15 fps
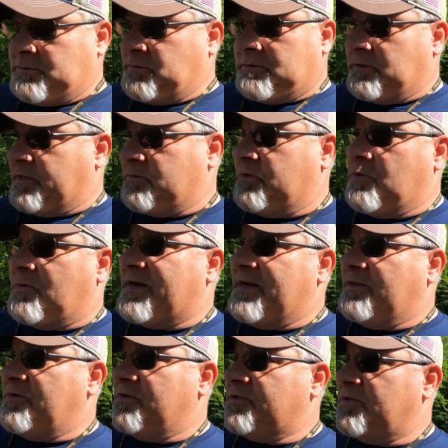I don't know why
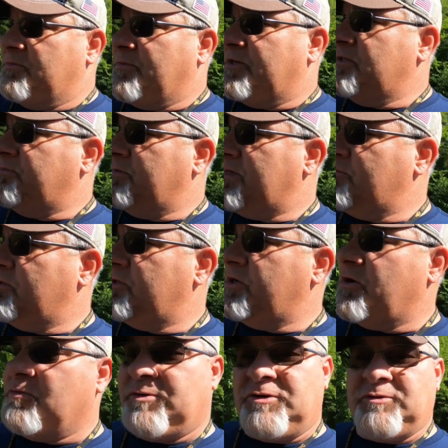they do it so much, but I'm going to
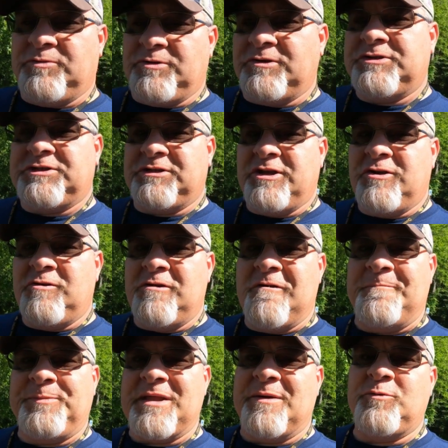go real slow.
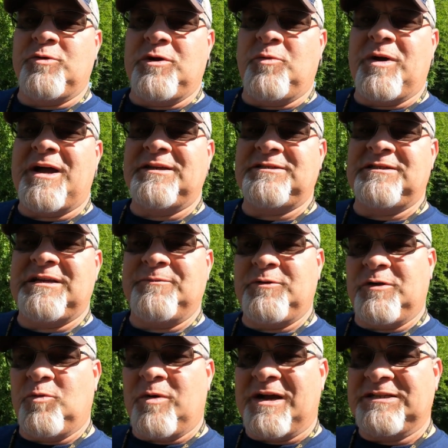I'm going to watch it, and I'm
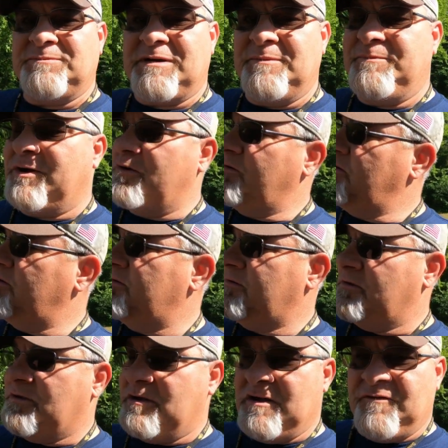going to watch my boat
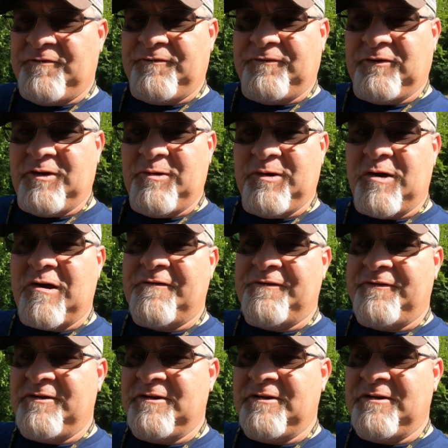float off.